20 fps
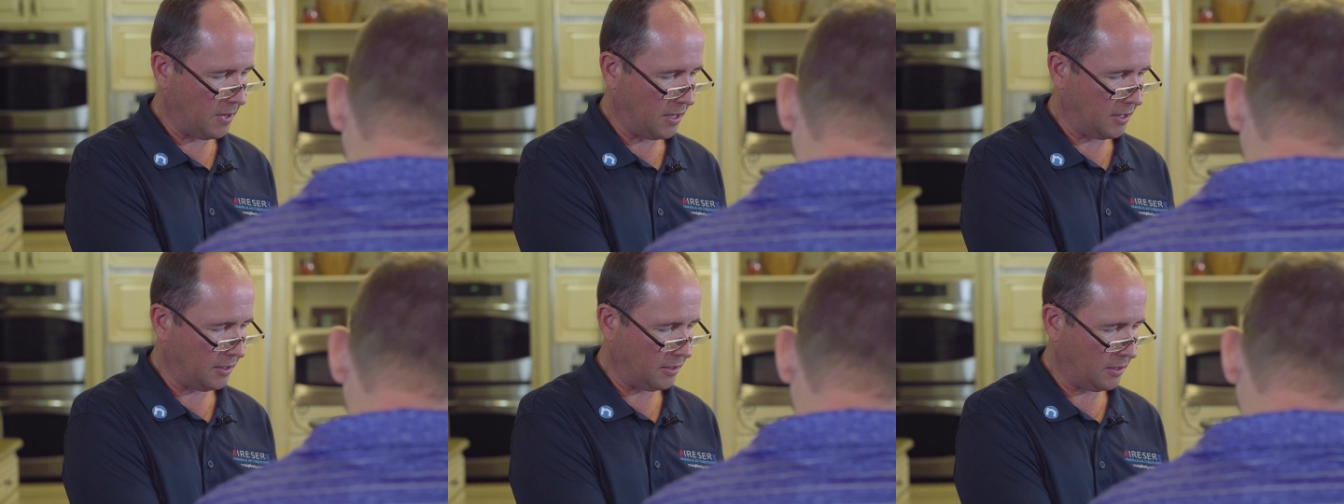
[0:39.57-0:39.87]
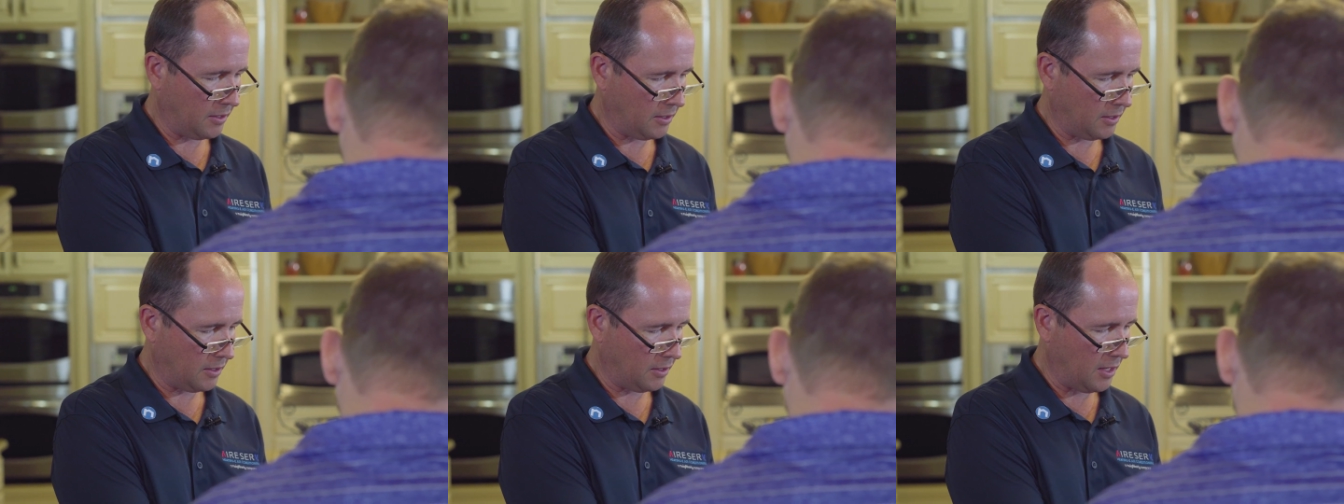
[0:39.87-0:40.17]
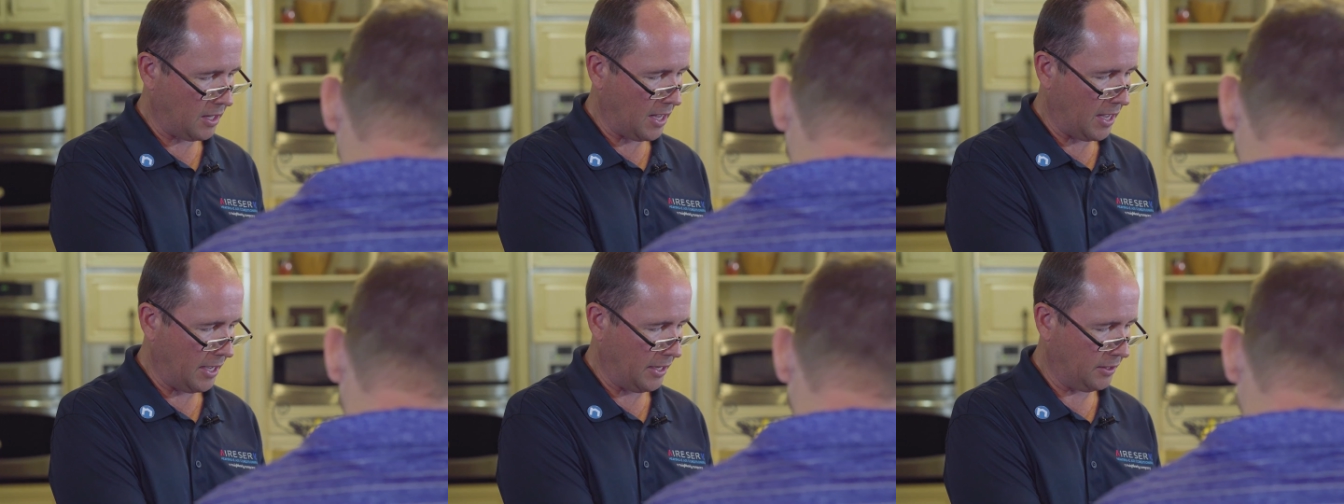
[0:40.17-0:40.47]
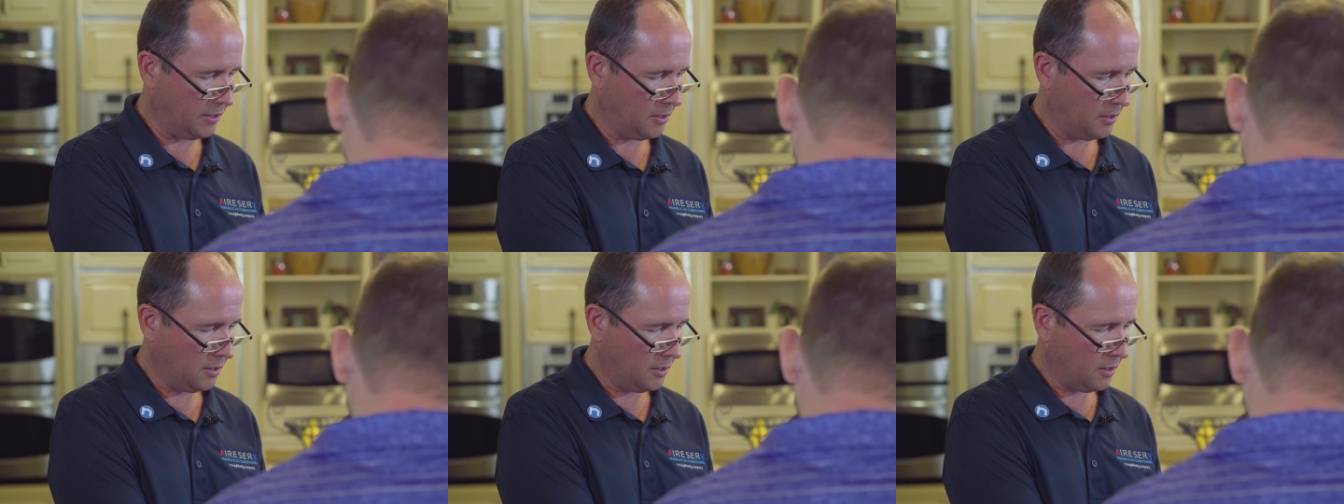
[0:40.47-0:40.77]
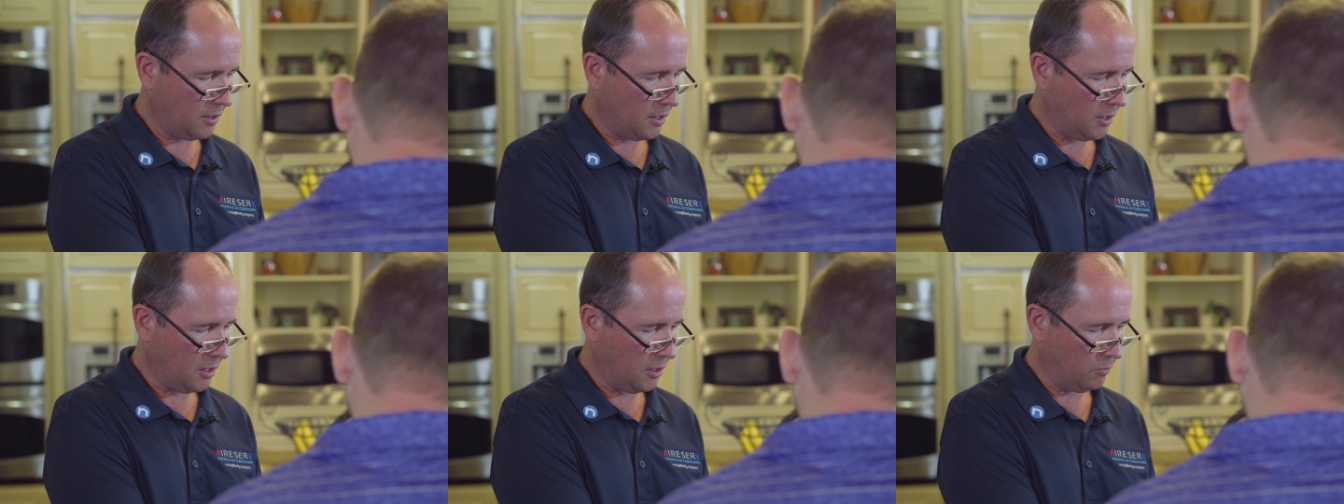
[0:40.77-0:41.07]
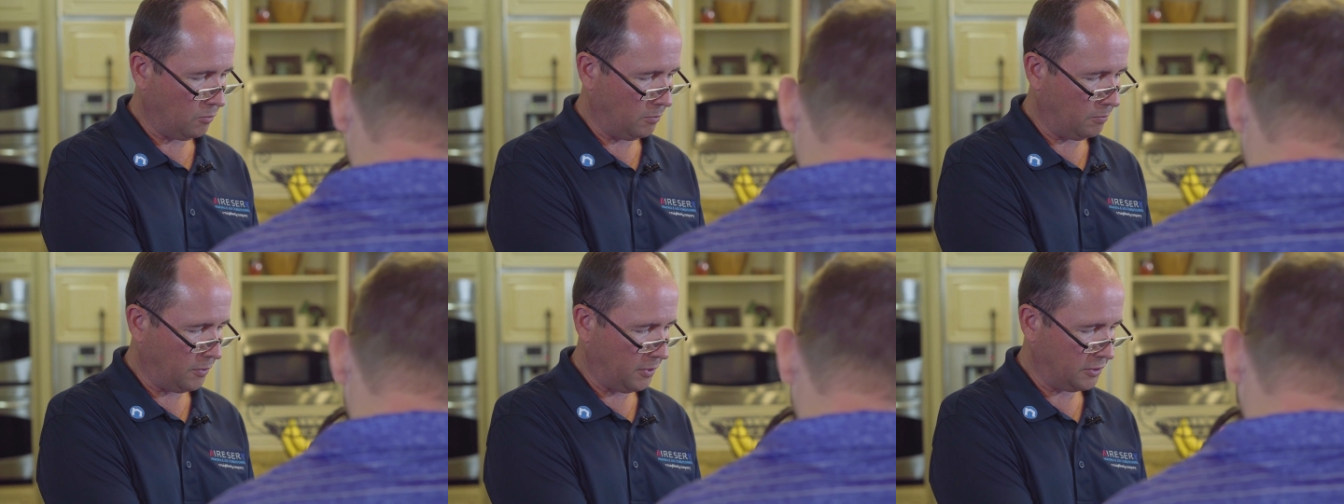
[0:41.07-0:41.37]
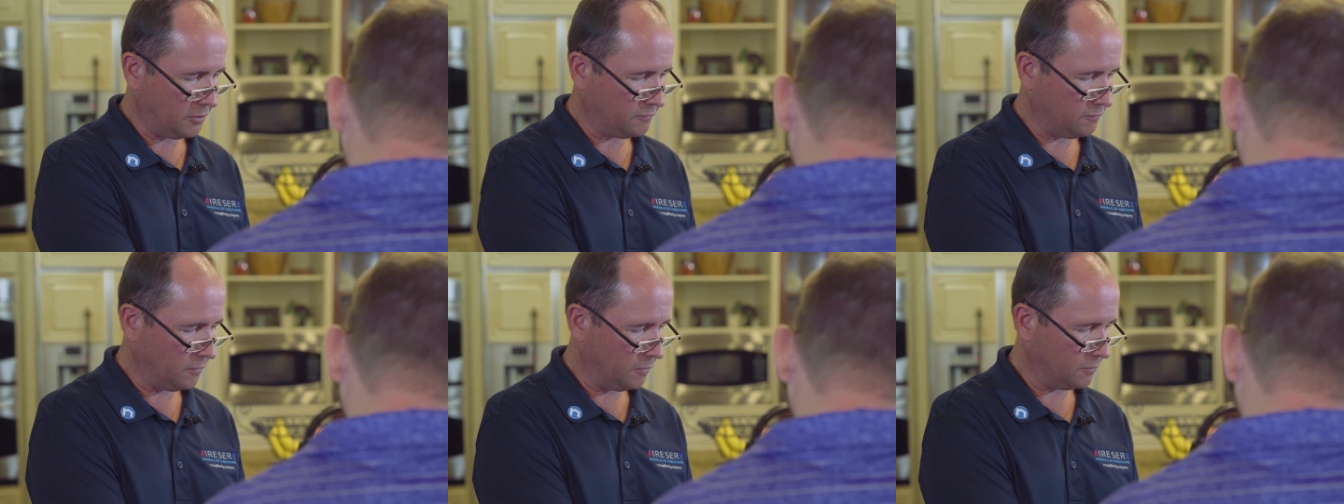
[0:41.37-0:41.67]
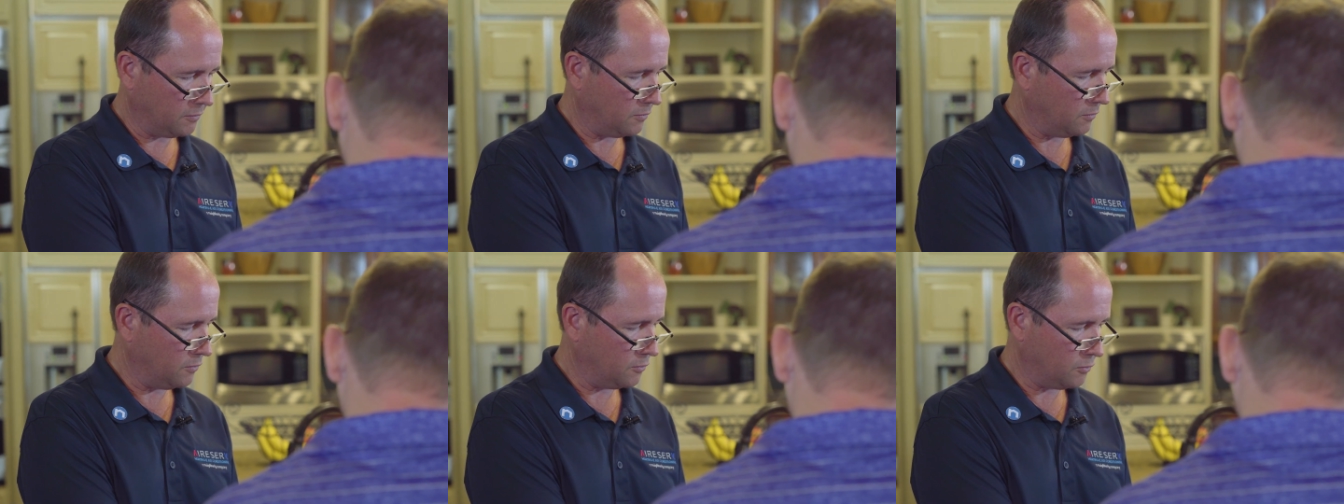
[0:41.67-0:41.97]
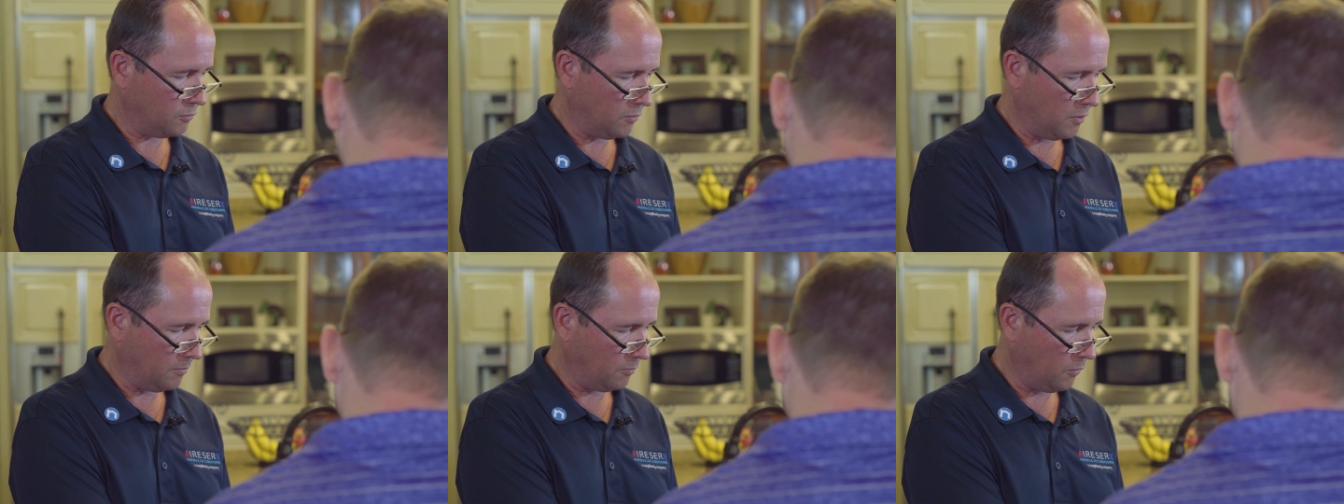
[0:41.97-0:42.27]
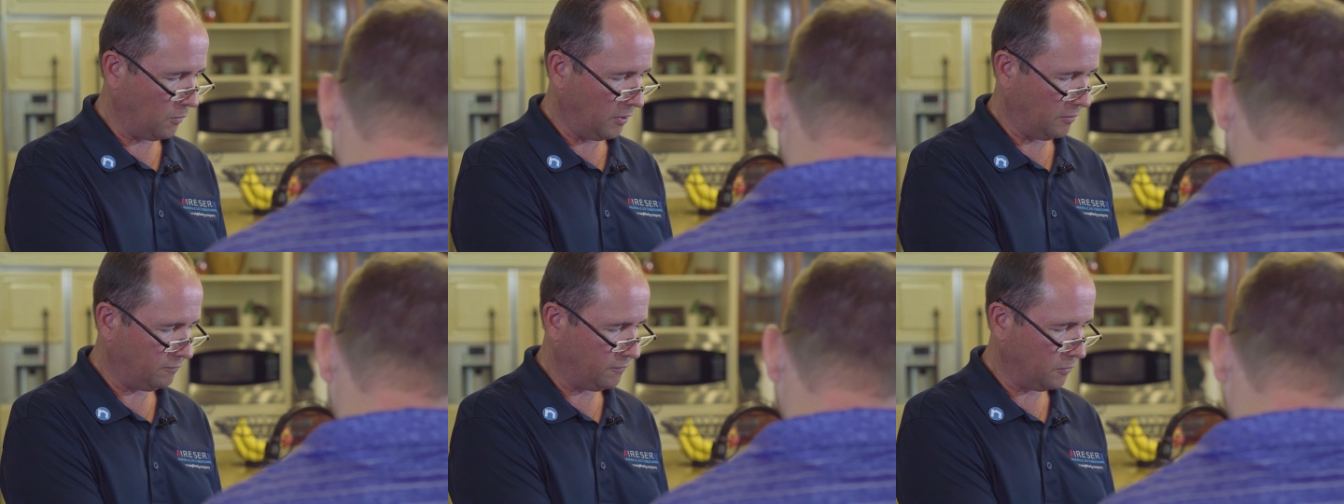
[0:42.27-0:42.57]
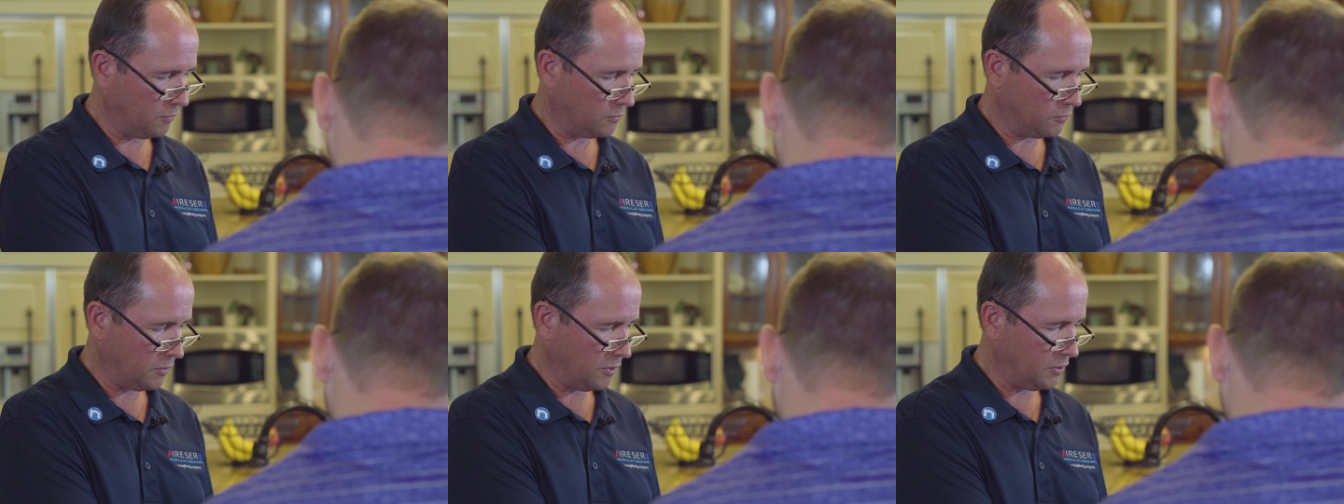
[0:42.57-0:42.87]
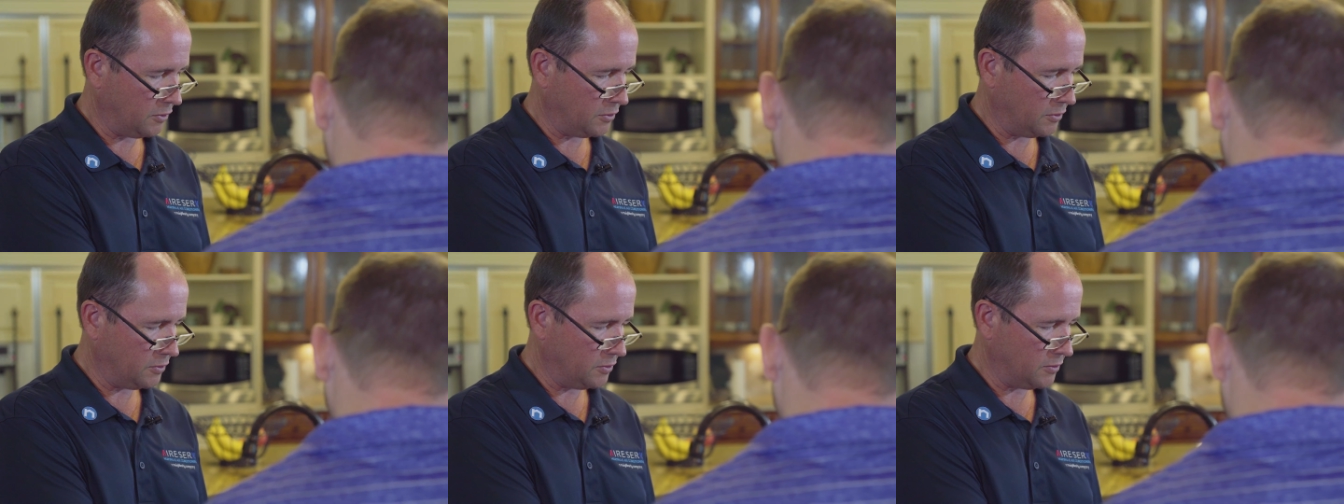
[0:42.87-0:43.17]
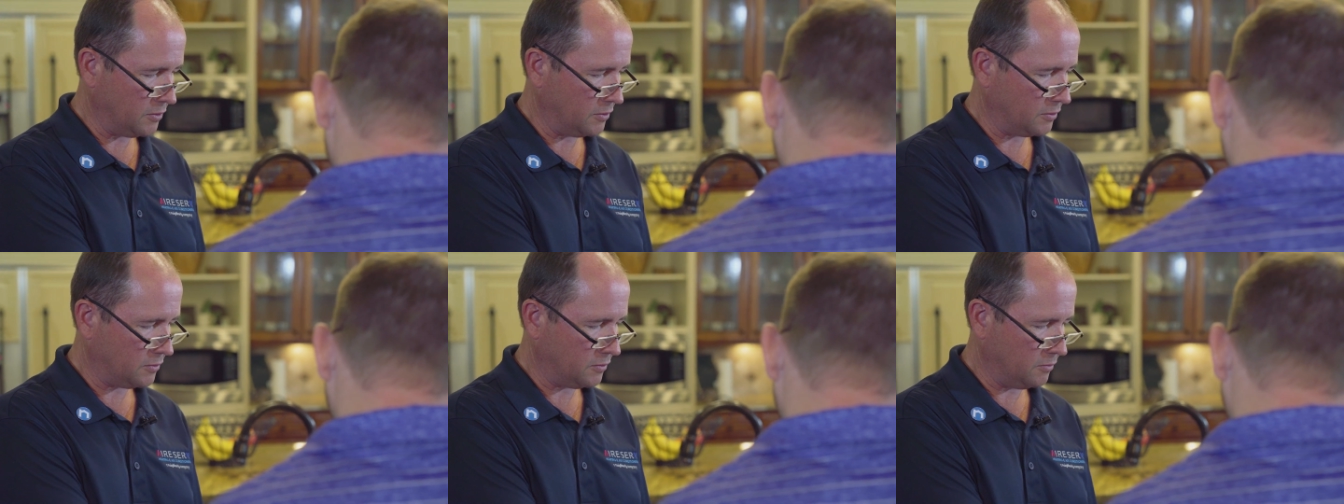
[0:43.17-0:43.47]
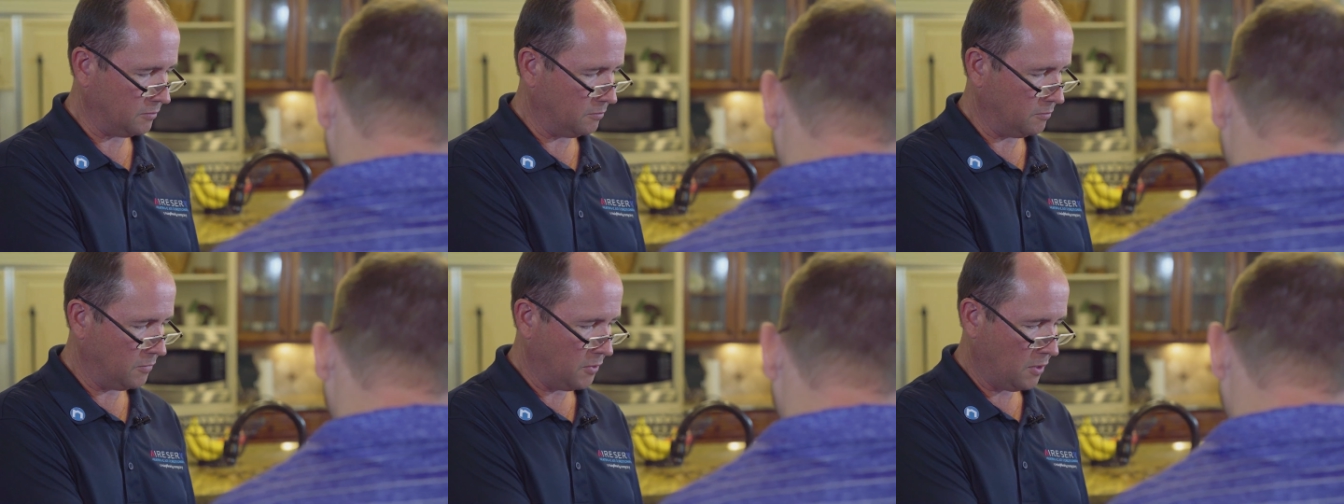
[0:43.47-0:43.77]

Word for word: Um, if it's a, uh, a, an appointment where we're um,